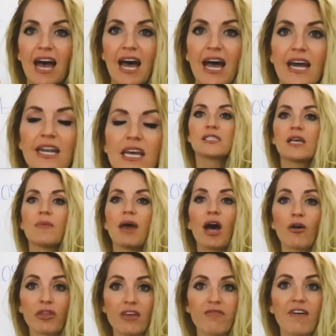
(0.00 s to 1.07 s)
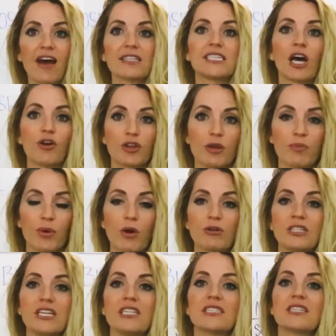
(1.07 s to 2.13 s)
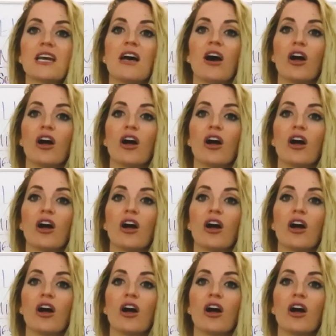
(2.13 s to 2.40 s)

had some healthy fats healthy proteins